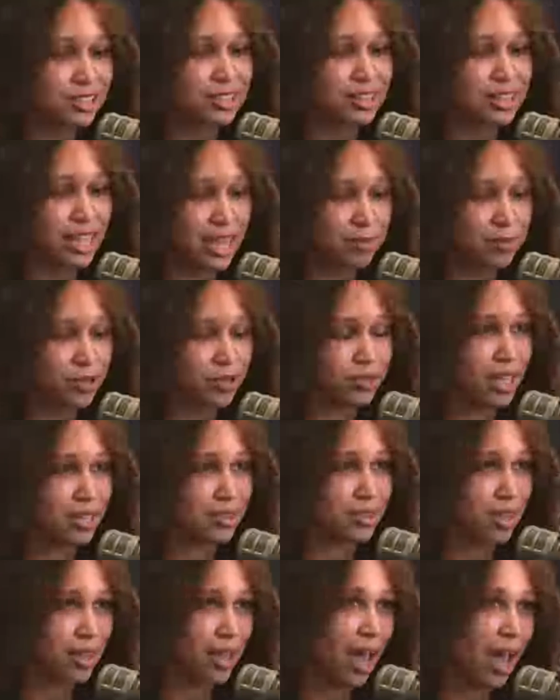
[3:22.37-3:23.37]
label
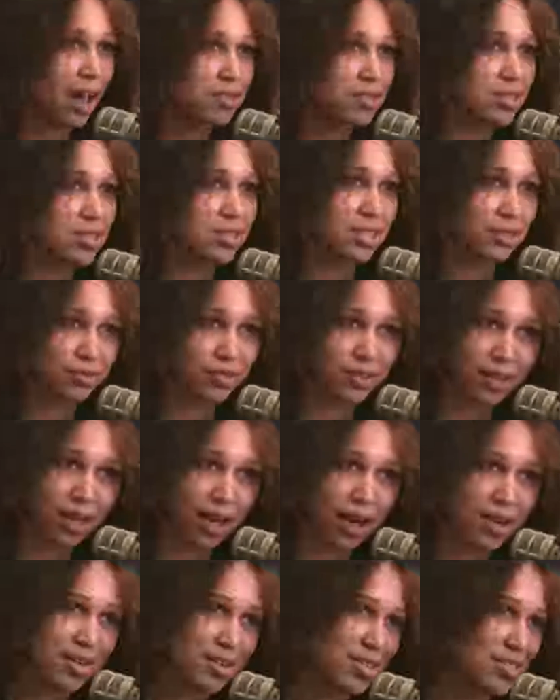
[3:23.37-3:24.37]
that they have is a different
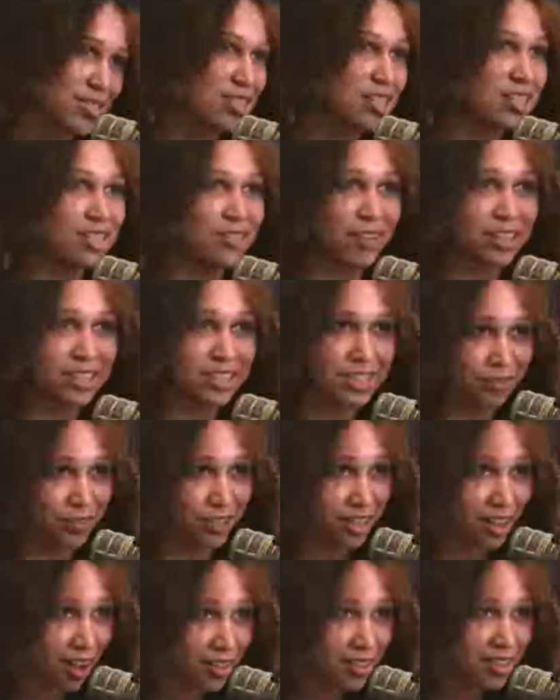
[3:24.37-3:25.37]
line and it's a
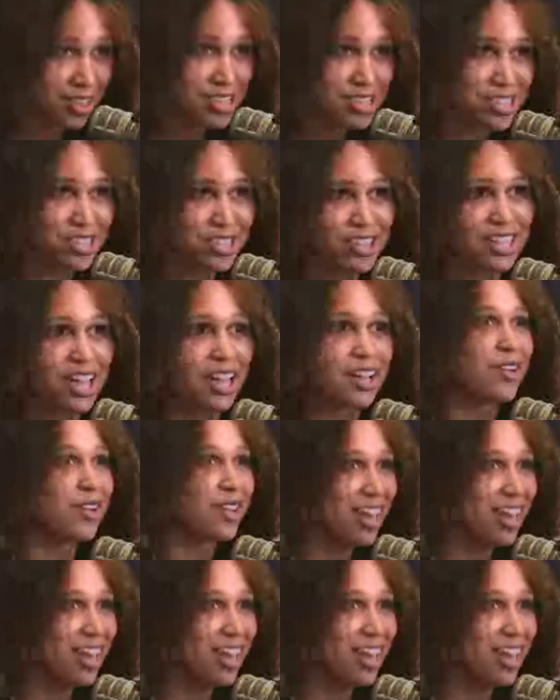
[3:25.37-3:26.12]
different color, so you're like,